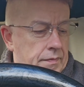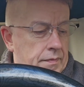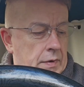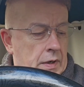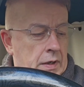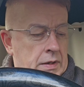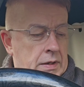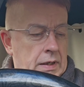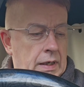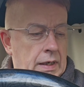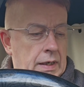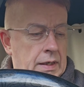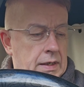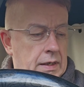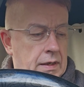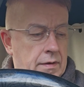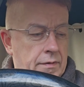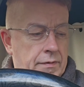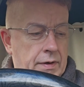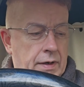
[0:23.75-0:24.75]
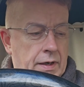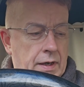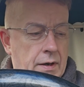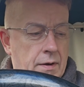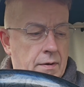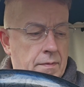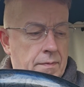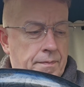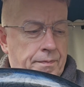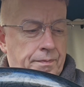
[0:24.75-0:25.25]
I deleted the
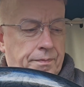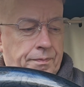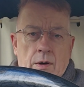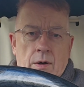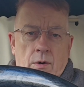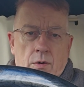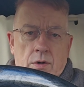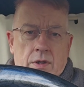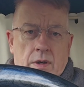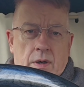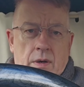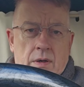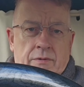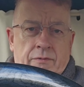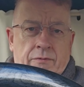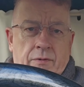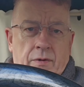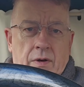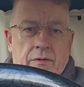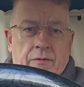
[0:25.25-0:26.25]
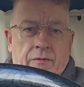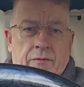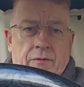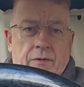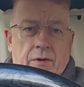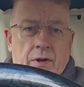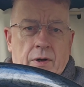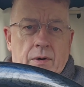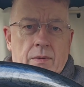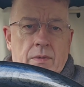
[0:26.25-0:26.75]
video. And also I was full of
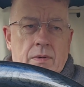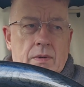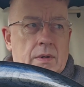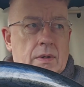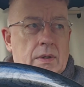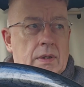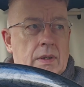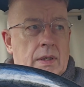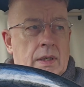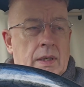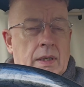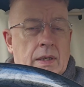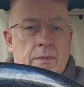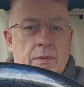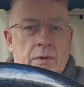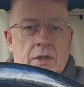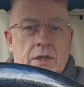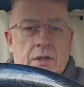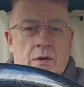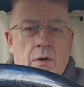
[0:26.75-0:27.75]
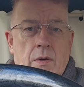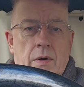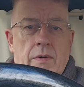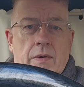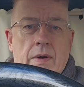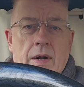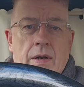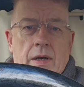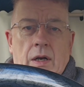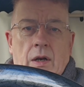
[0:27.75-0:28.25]
flu, which is going
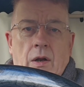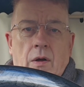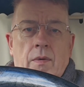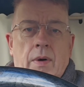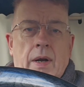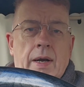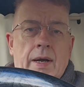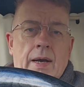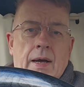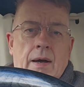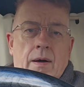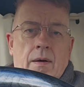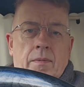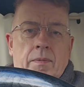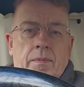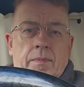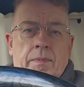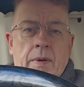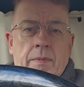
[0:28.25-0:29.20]
around a lot right now.